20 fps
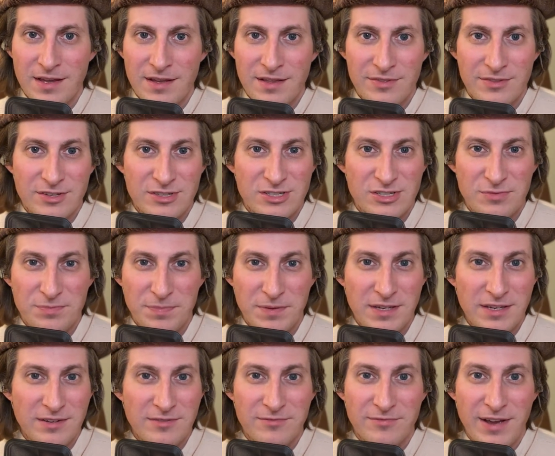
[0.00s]
The
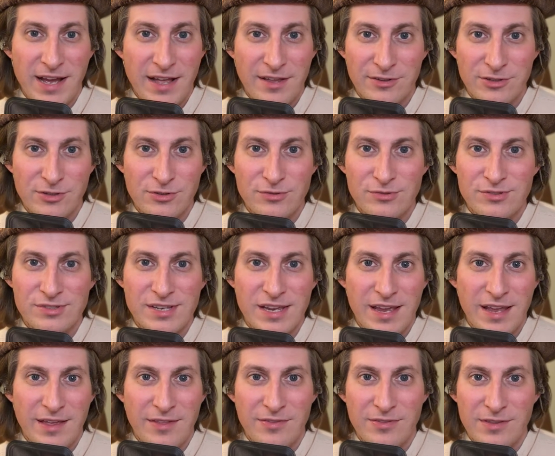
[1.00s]
speed values
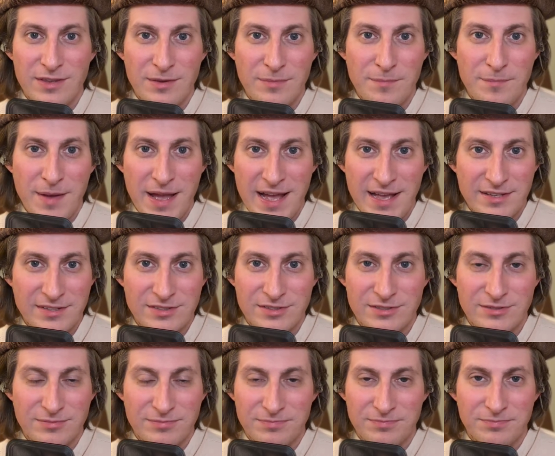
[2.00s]
and the mast